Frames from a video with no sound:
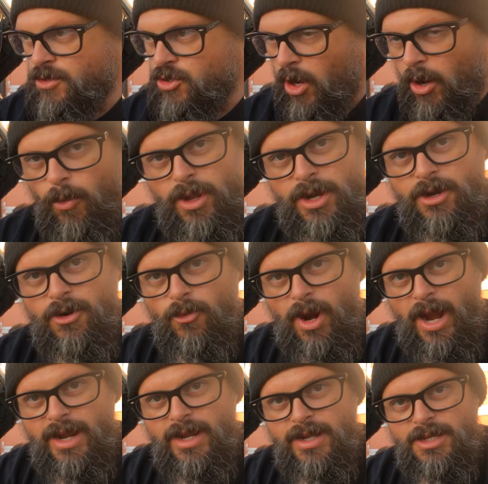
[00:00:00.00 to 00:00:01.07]
So I wanted to
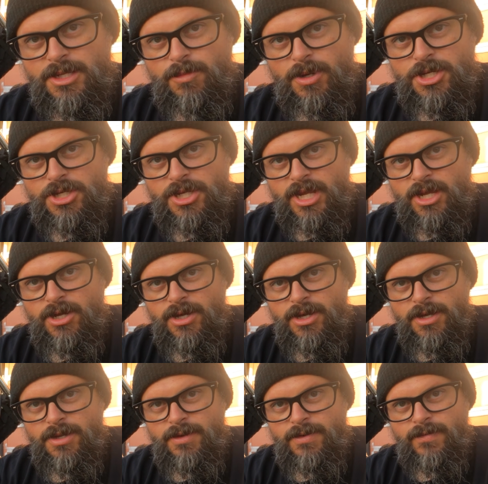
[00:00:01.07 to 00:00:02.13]
ride it as much as I
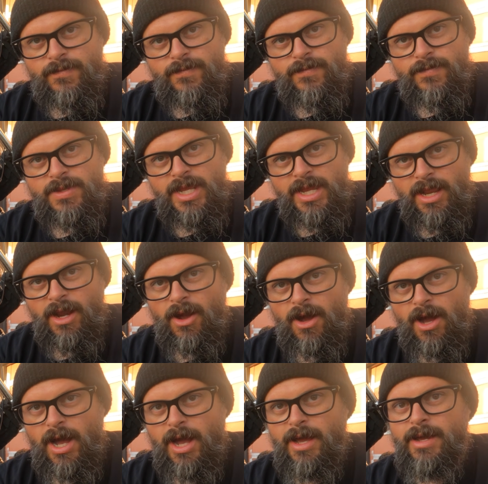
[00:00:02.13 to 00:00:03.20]
could to get it
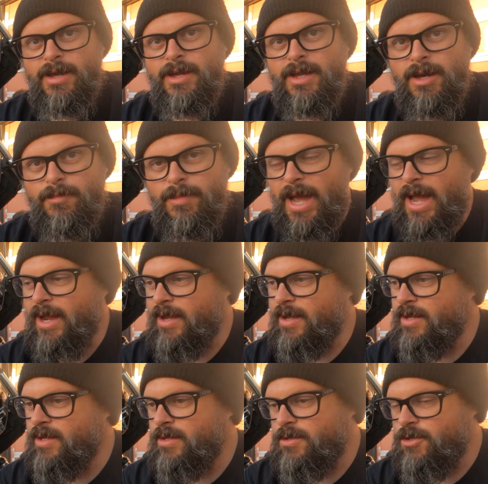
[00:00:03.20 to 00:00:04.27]
hot and come back,
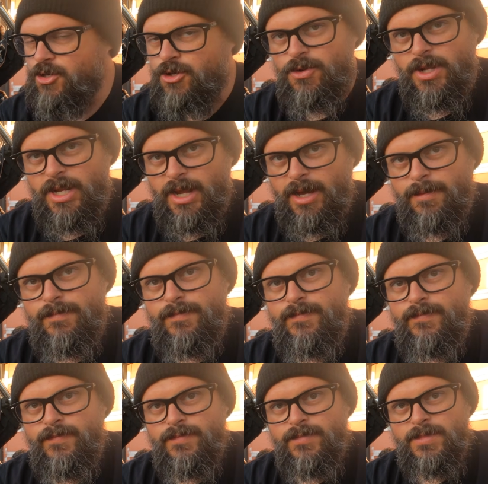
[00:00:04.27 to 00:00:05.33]
tune it up,
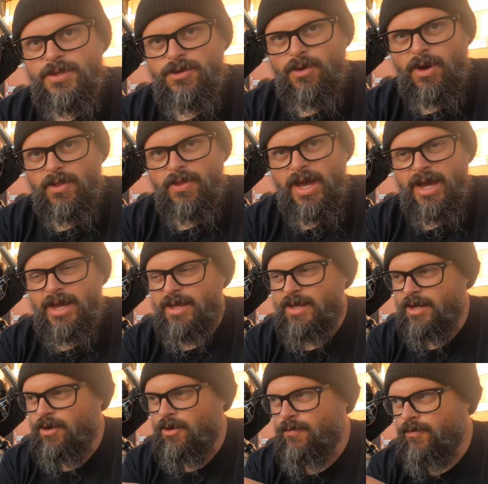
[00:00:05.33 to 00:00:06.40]
do all that,
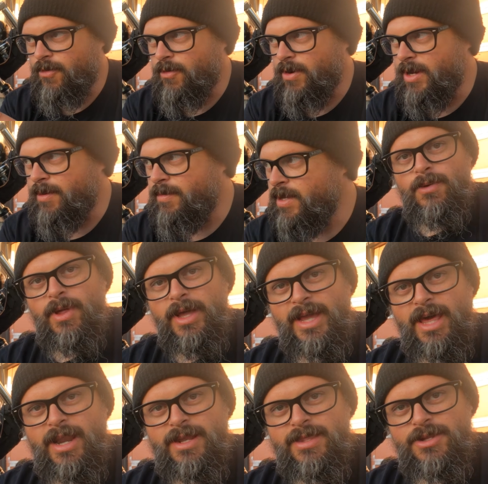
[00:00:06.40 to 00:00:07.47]
and go for a rip. Well, I
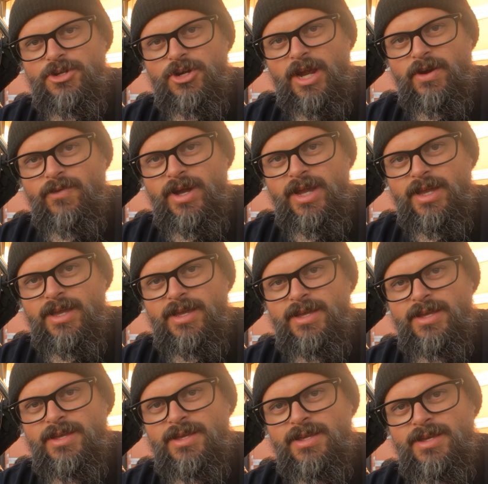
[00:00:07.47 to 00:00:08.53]
got it in the driveway,
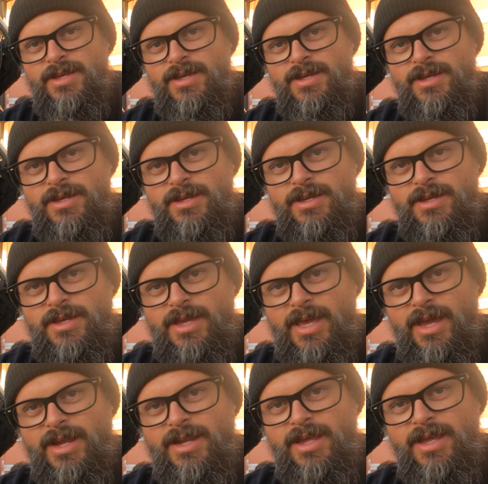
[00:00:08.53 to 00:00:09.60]

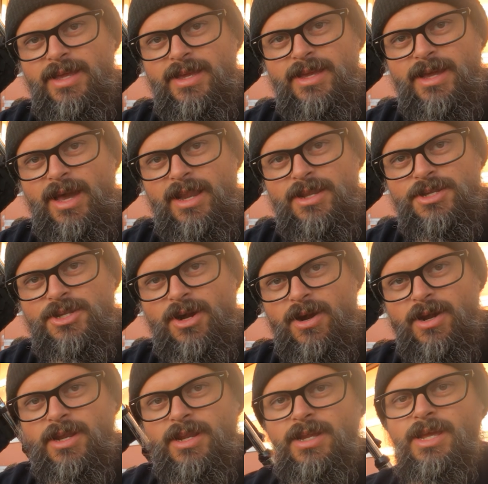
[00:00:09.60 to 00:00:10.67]
kicked it, got it
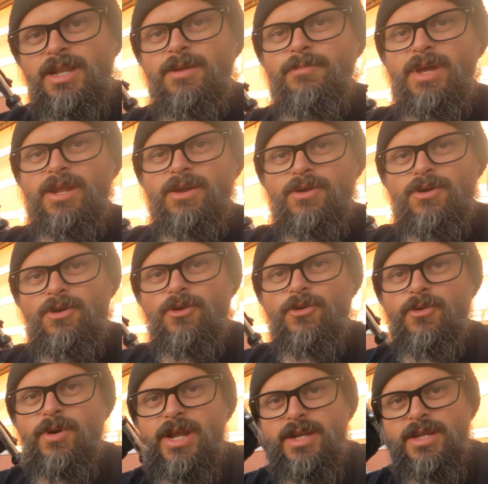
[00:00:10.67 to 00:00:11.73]
started, and it made a
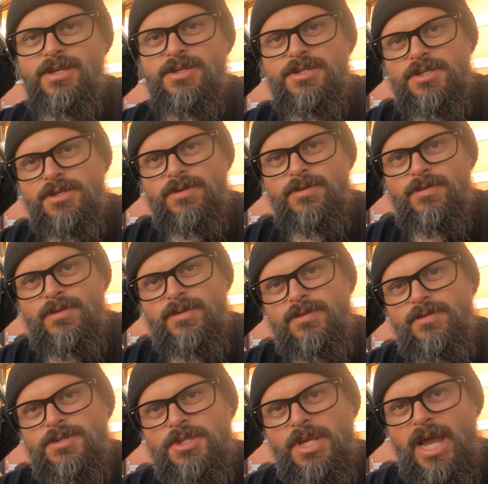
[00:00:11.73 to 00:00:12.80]
horrendous
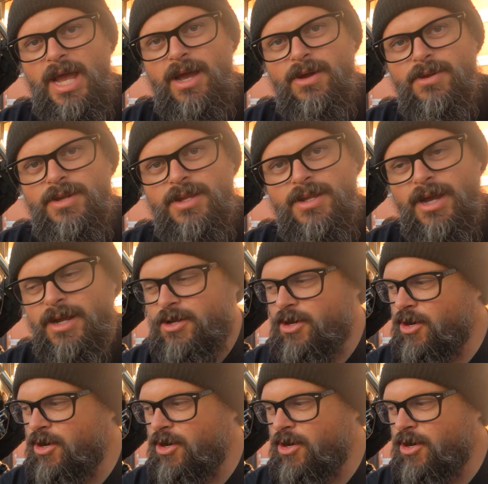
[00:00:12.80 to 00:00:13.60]
sound. I